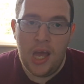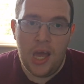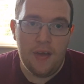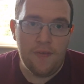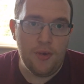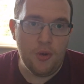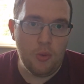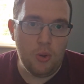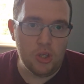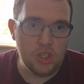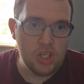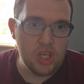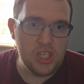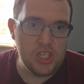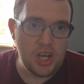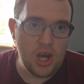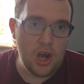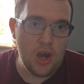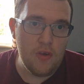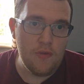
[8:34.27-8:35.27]
If you're watching
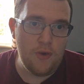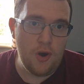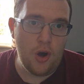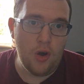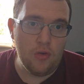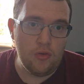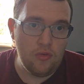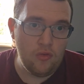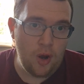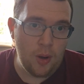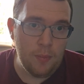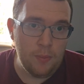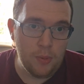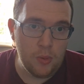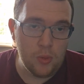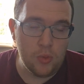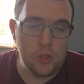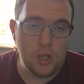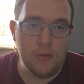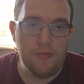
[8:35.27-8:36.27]
this over on
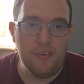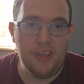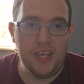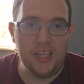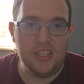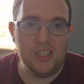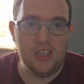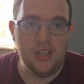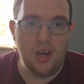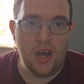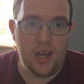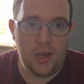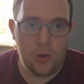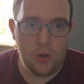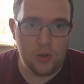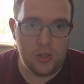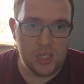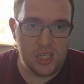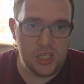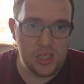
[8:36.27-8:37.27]
Rumble, don't forget to like
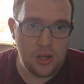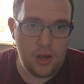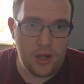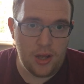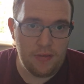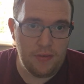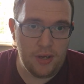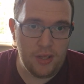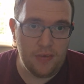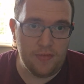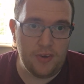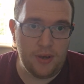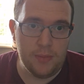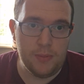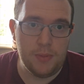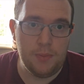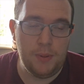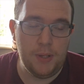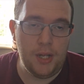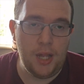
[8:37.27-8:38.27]
or dislike via the
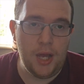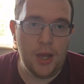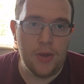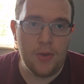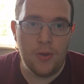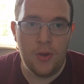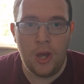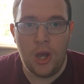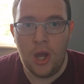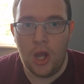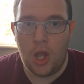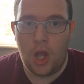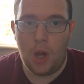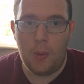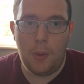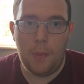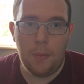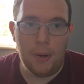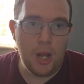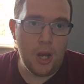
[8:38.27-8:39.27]
thumbs below.
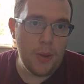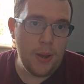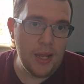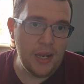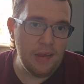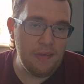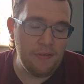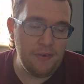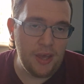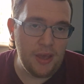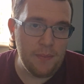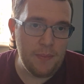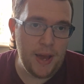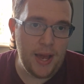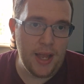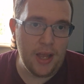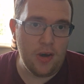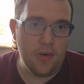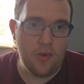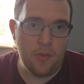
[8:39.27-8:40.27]
Comment below any
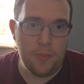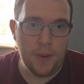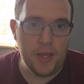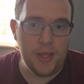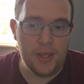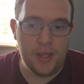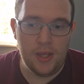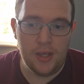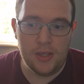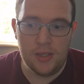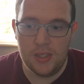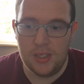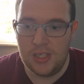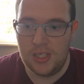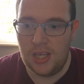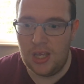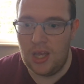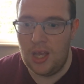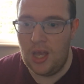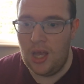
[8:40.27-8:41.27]
feedback or
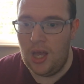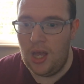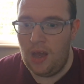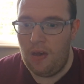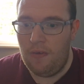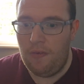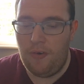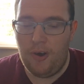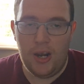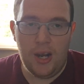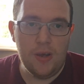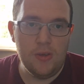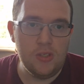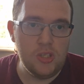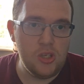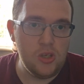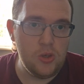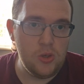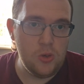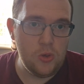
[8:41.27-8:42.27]
opinions. Follow
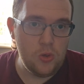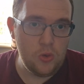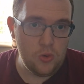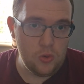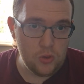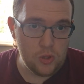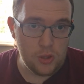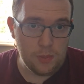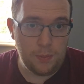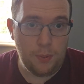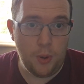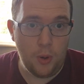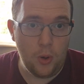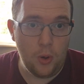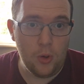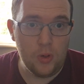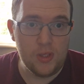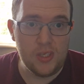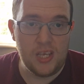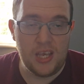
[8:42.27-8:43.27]
to
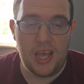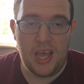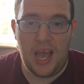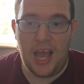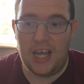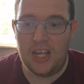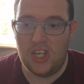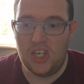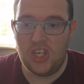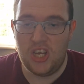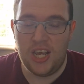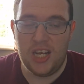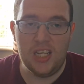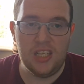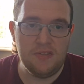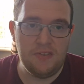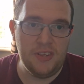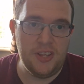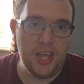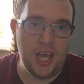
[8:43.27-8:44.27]
support, and share
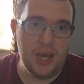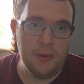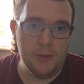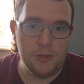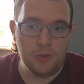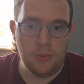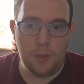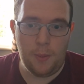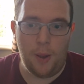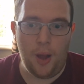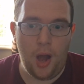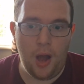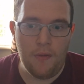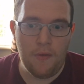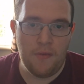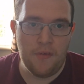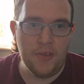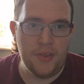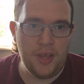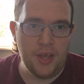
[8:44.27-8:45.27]
this video. It's one of my
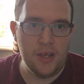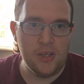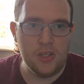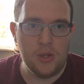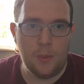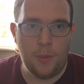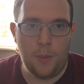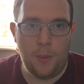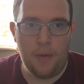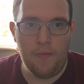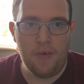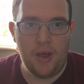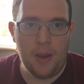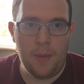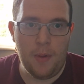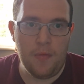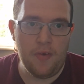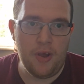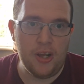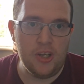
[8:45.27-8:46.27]
other videos on my
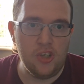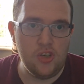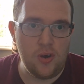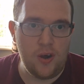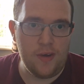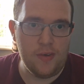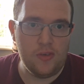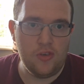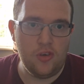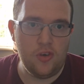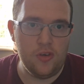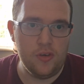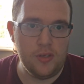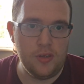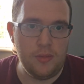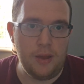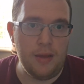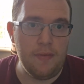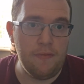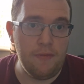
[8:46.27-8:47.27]
family, friends, travel
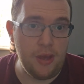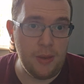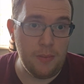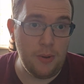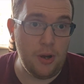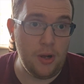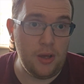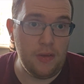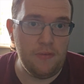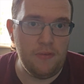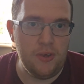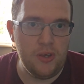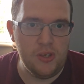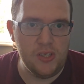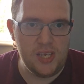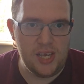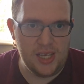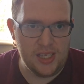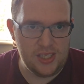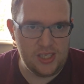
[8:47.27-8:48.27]
tourism and theme park
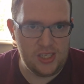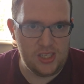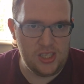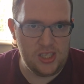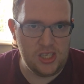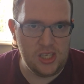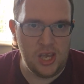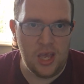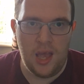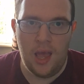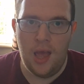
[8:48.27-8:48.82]
enthusiasts.